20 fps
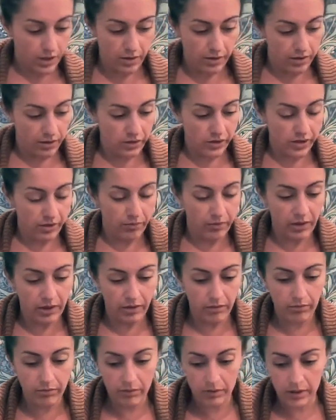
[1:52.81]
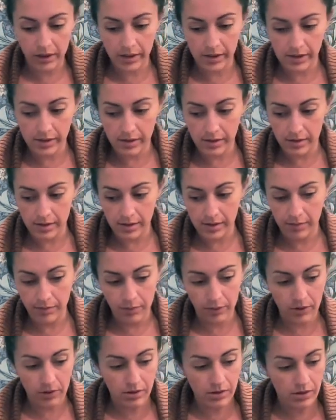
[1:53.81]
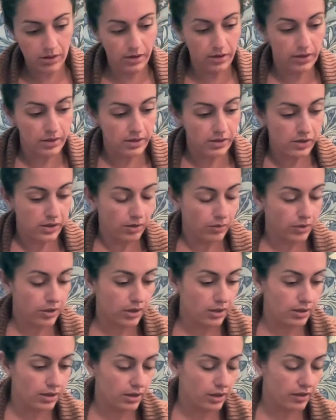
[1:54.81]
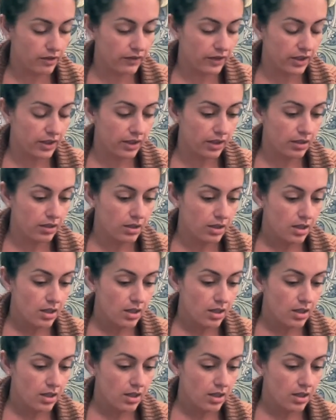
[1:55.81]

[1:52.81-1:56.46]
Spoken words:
there's something that's deeper to this. I want to clarify that.